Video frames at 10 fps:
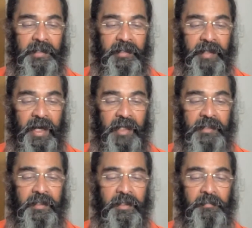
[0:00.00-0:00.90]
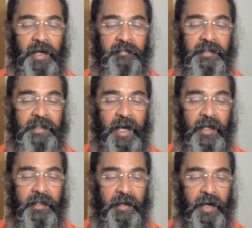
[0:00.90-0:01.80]
vidatat
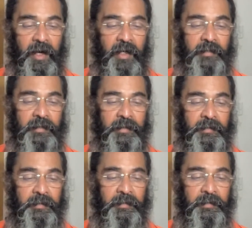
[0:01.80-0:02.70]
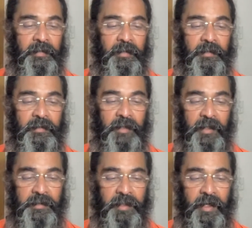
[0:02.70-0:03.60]
bhavasagarat,
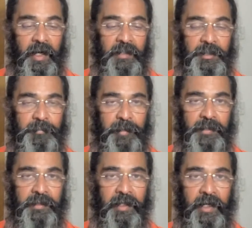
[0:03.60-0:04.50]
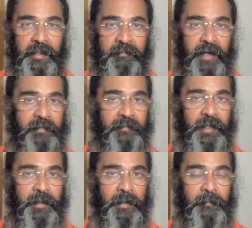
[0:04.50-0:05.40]
darshanat
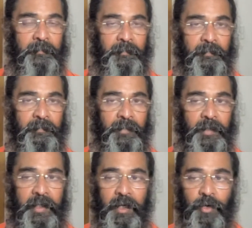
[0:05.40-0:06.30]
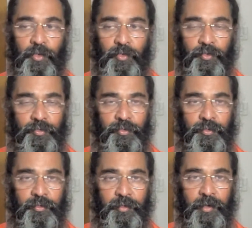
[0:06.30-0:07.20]
sparshanadvavi. The guru
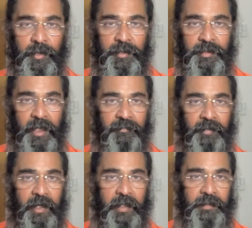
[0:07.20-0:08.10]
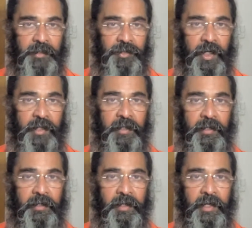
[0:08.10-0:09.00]
or the self-realized
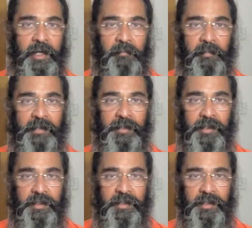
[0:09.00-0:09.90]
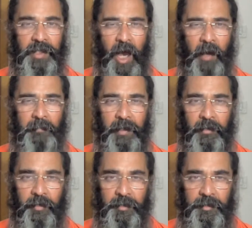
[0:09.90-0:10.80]
acharya might just softly
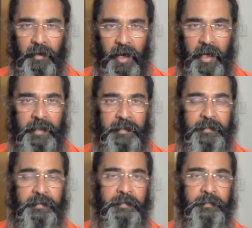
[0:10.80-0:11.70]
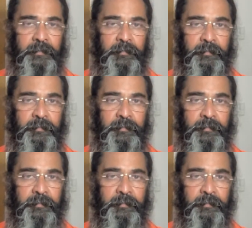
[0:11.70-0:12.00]
look into your eyes.